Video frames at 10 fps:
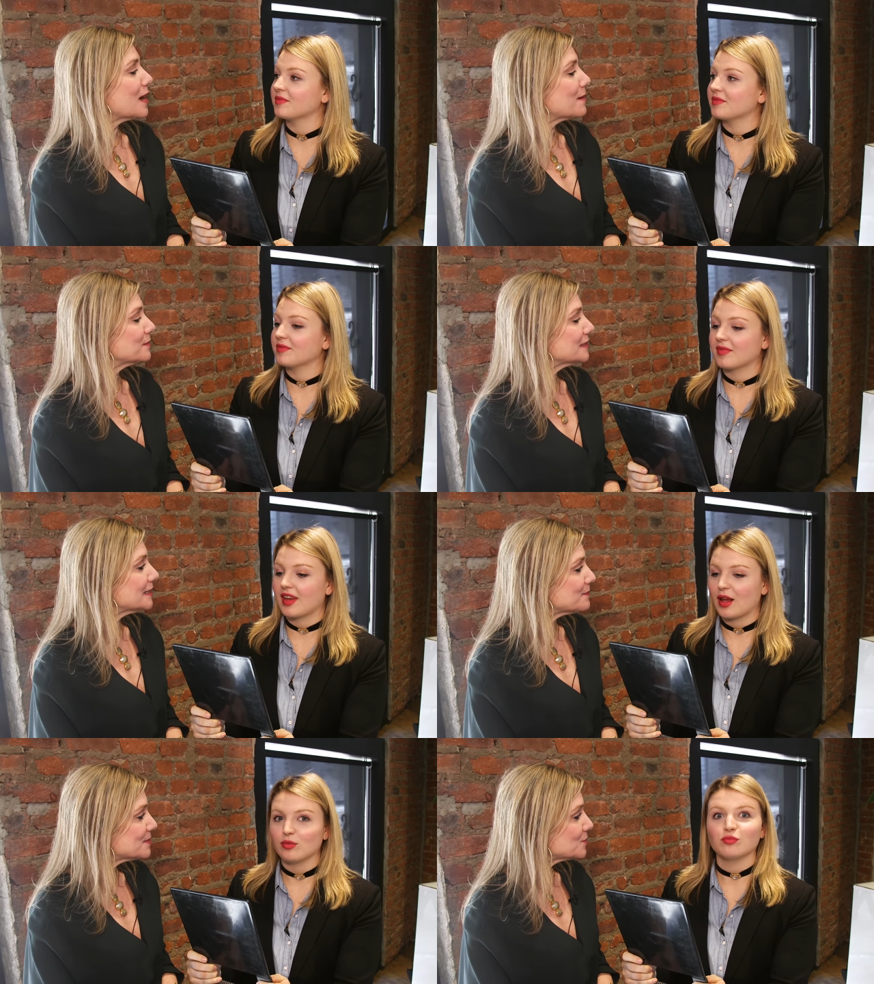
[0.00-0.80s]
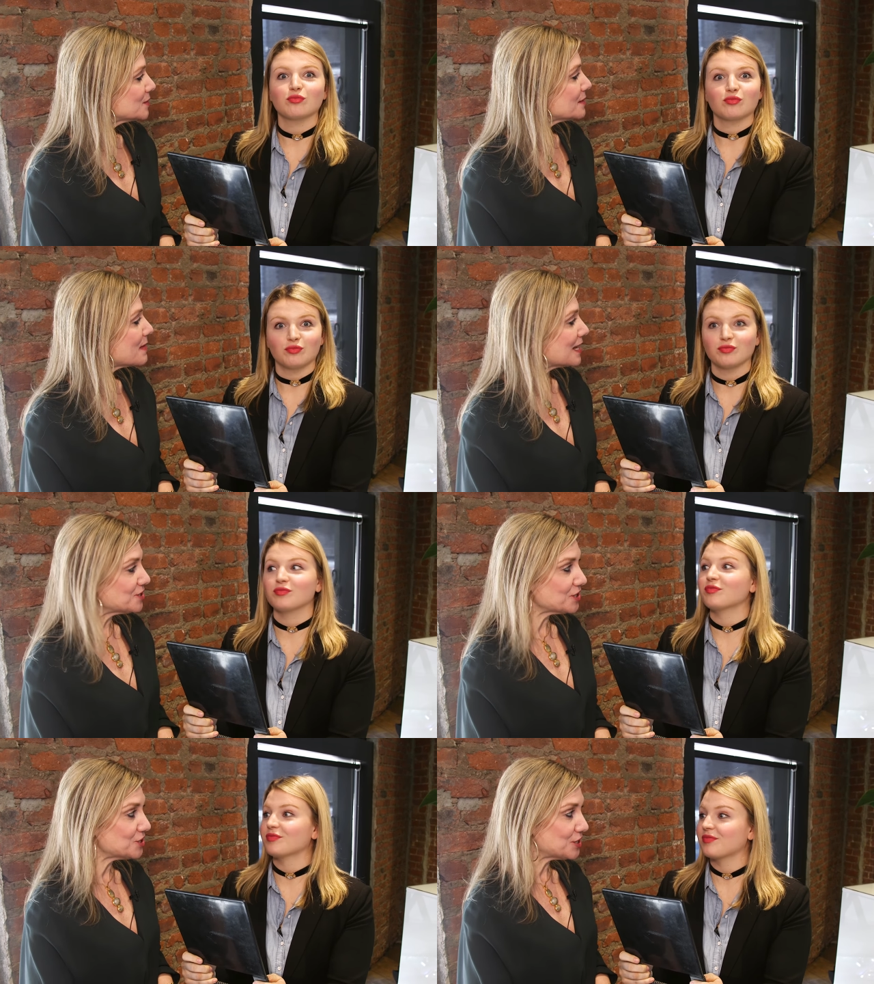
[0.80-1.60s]
Speaker 1: Pop Lips with the
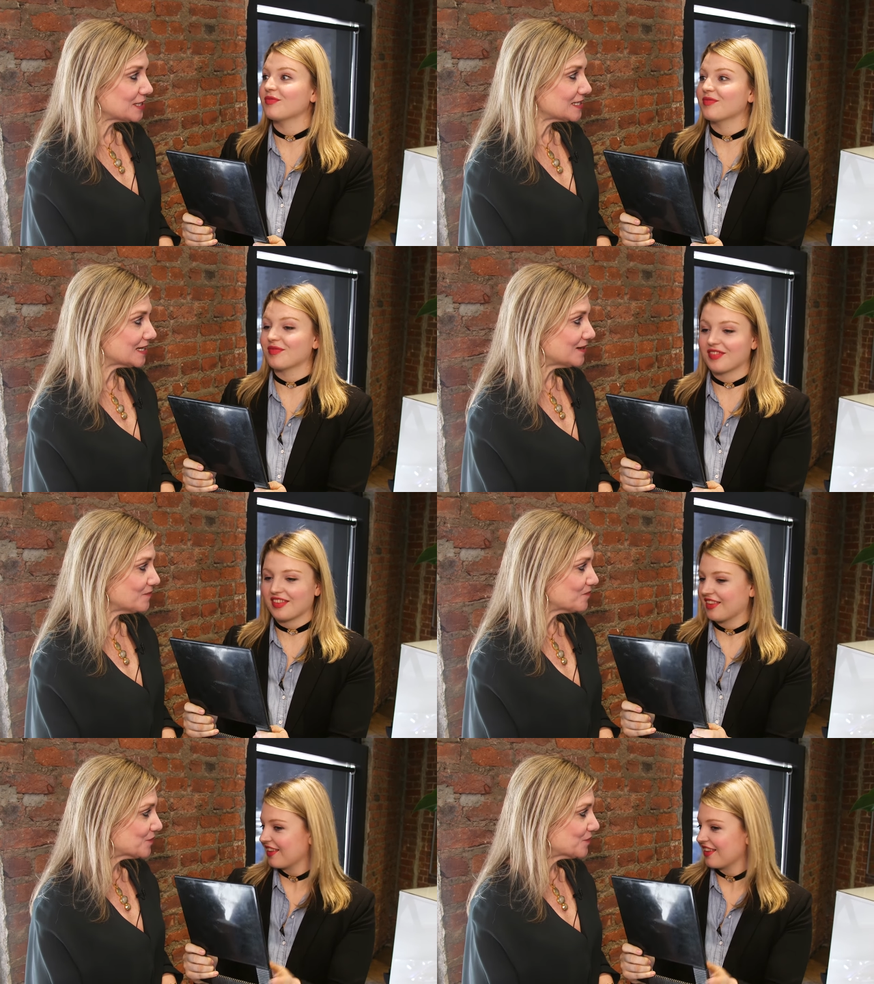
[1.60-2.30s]
matching cheek tint.